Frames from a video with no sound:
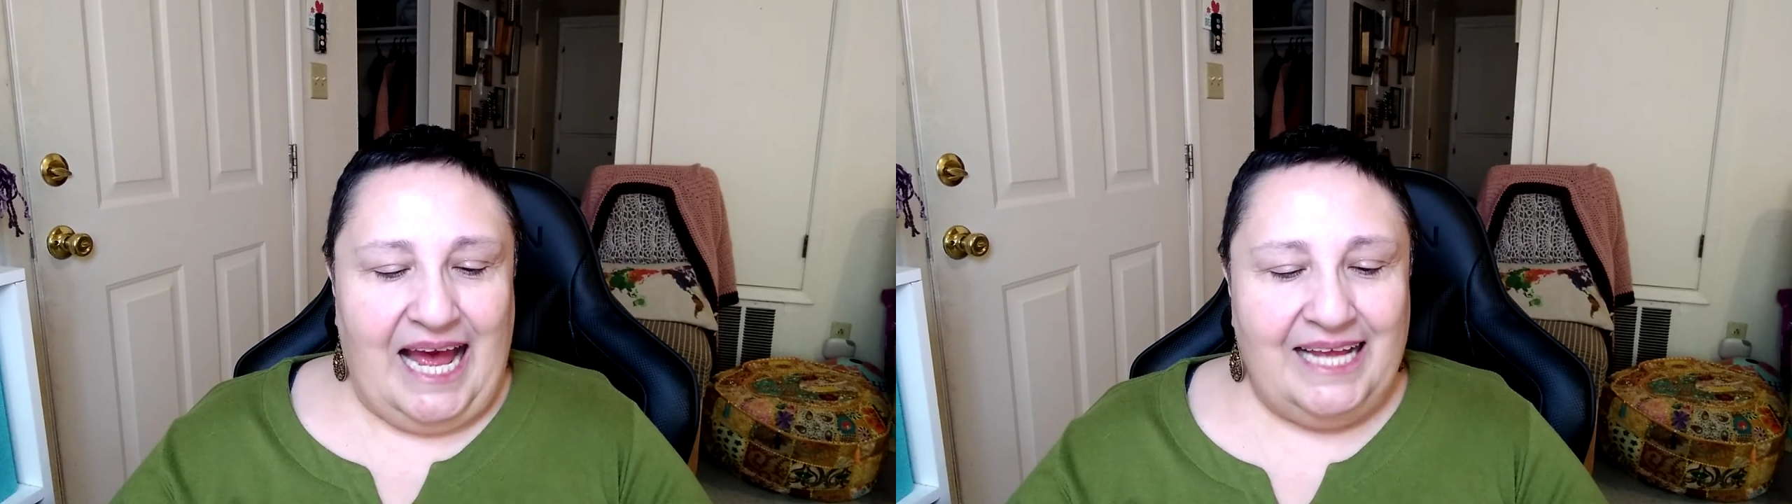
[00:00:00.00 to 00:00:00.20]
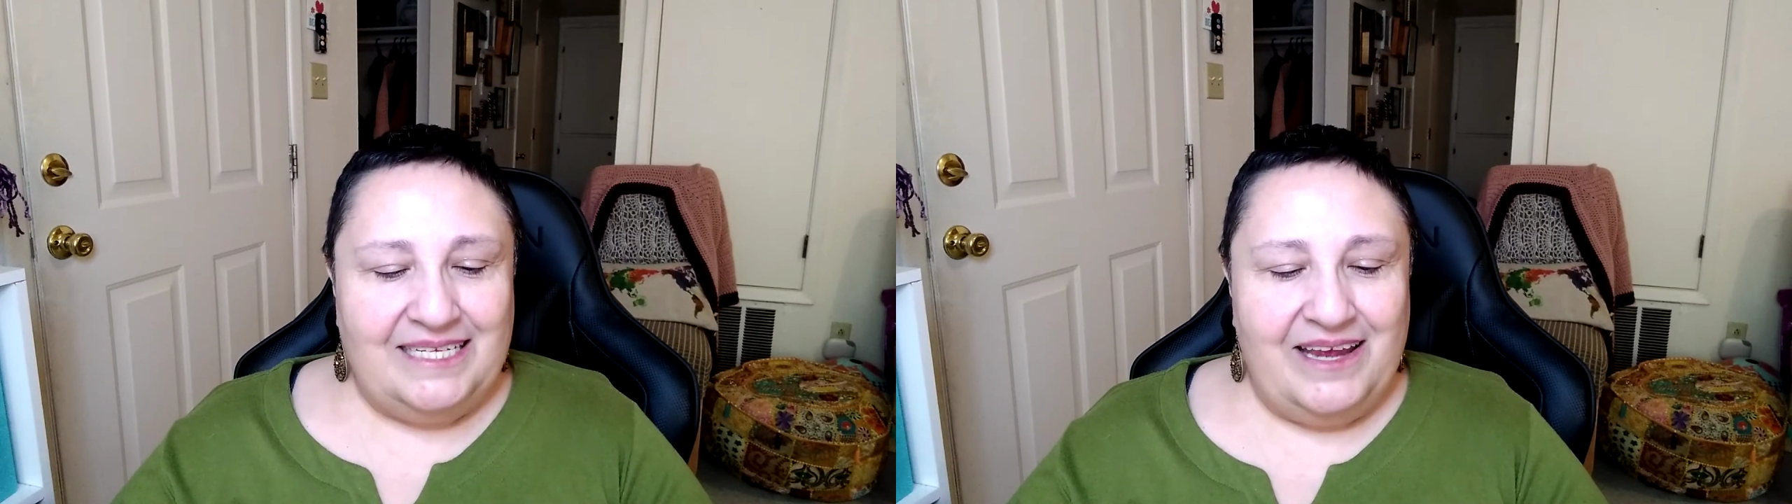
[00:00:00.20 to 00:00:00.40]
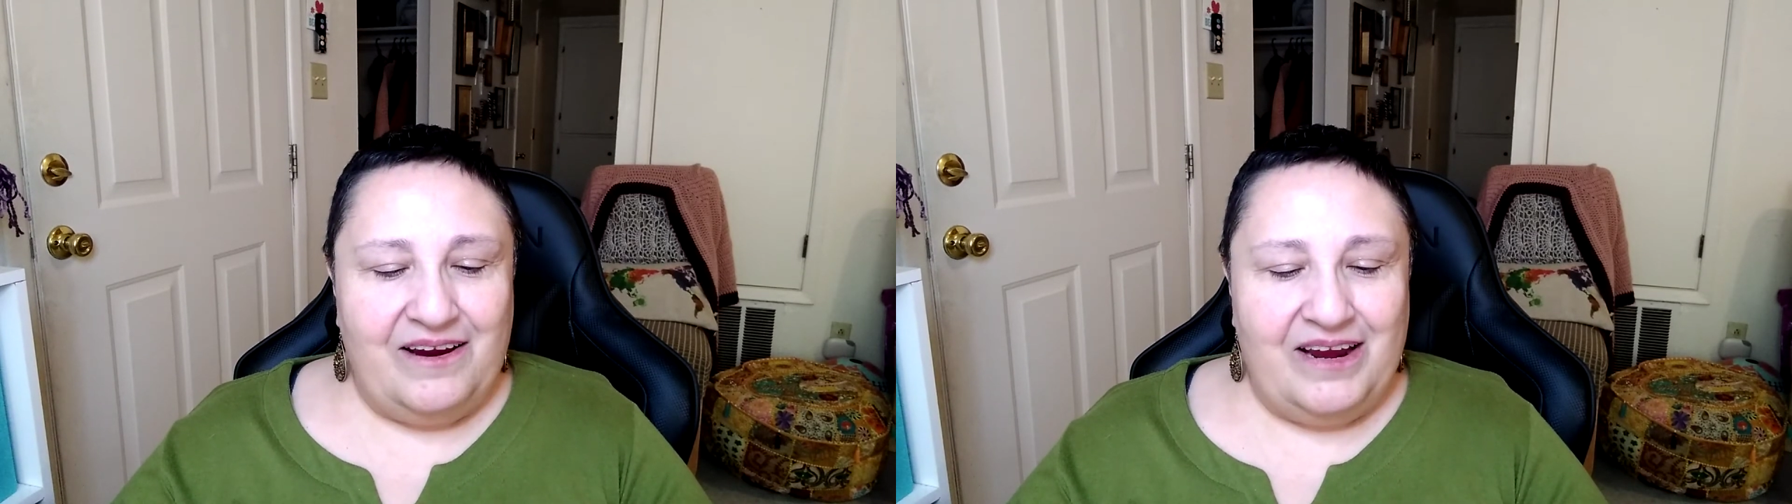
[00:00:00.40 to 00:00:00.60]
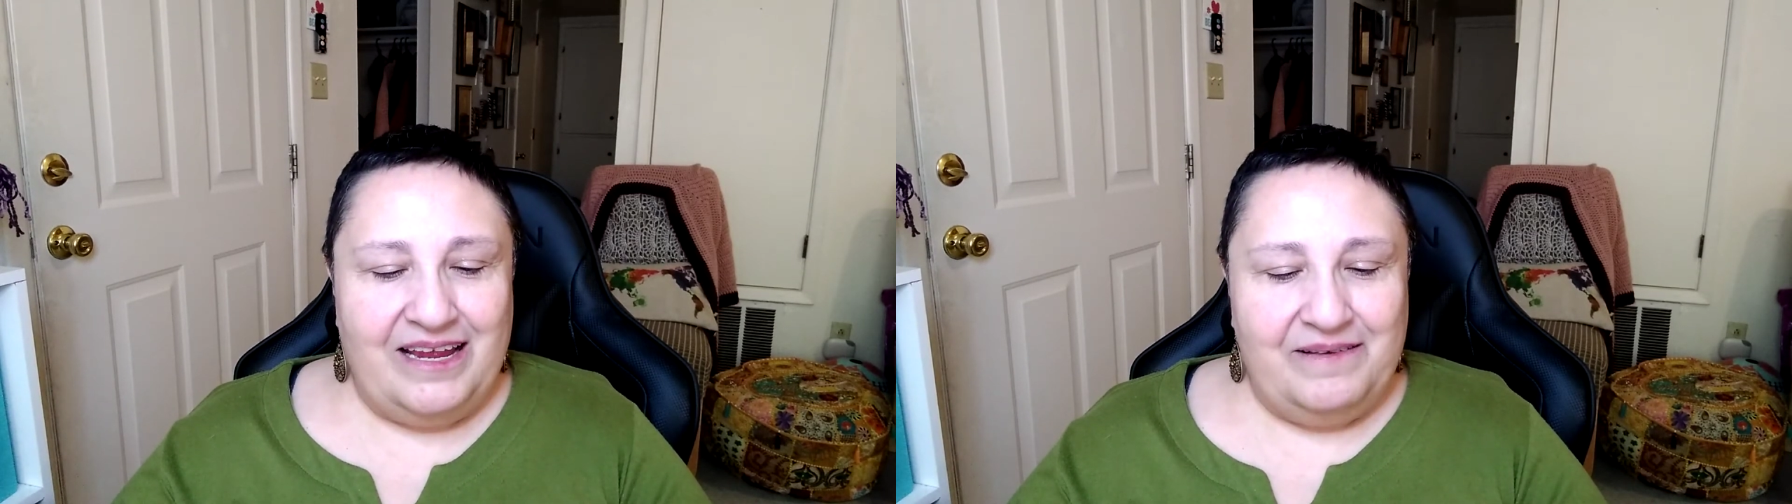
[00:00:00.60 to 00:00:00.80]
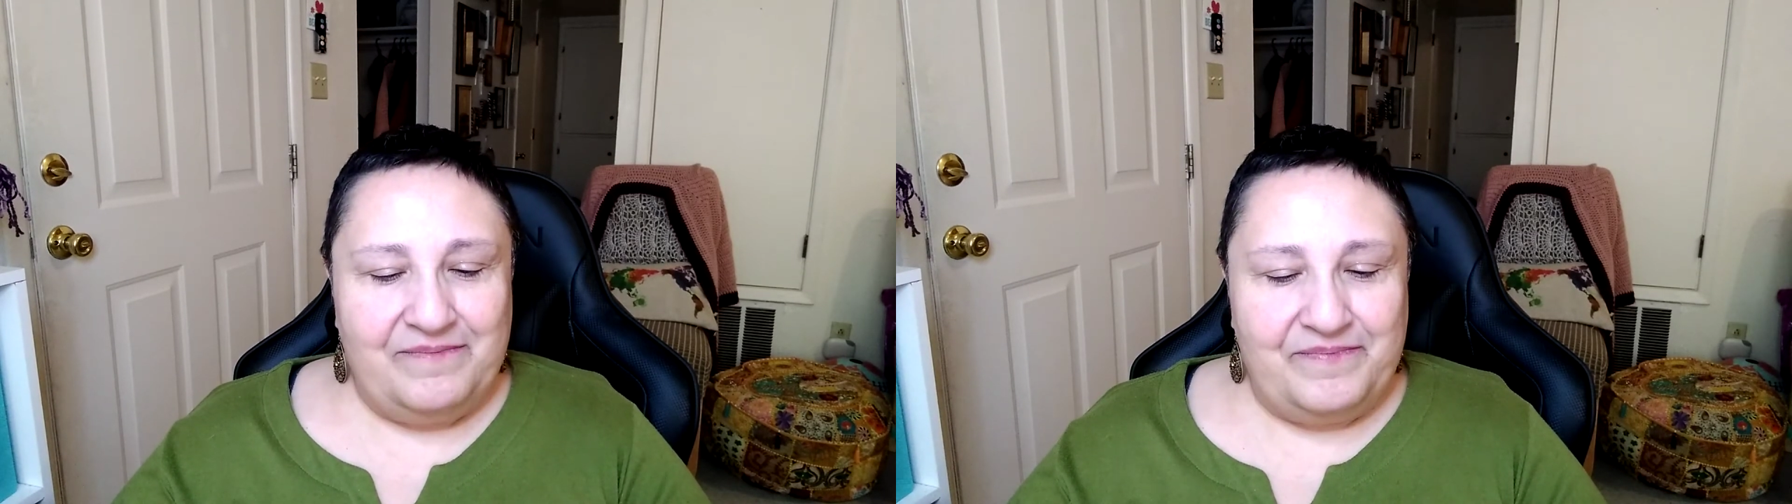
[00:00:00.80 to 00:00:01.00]
Hi
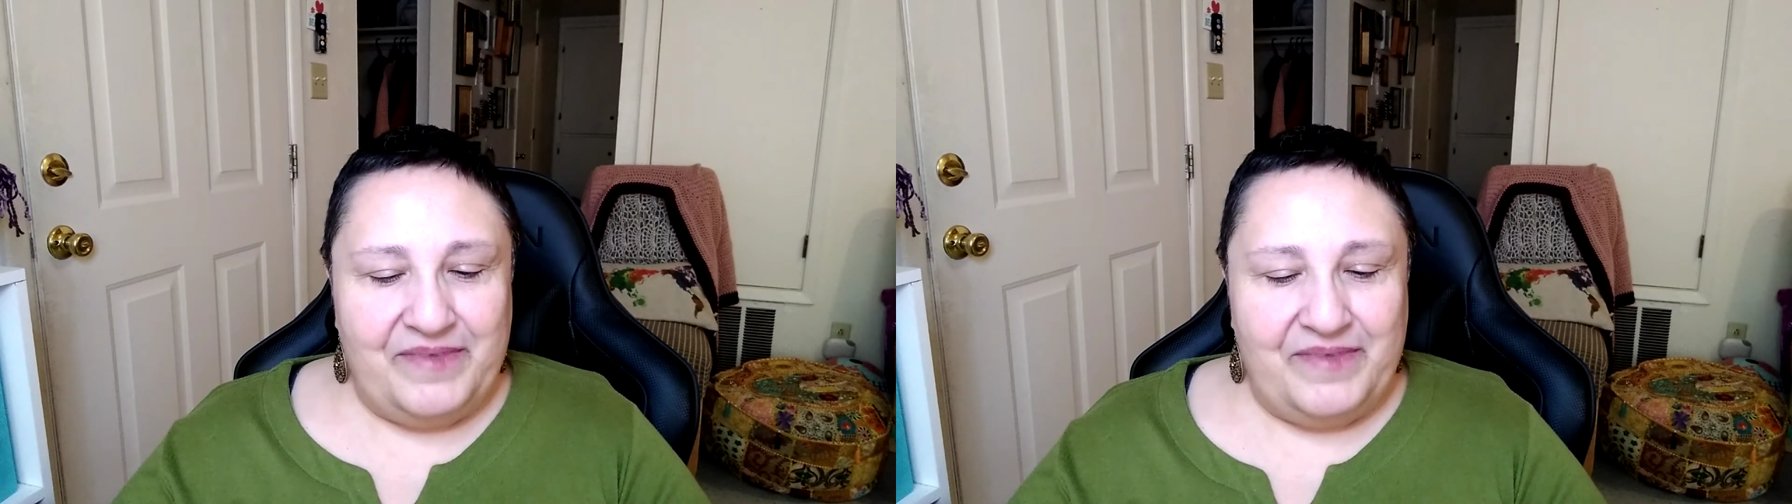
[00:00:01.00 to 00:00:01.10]
Terri,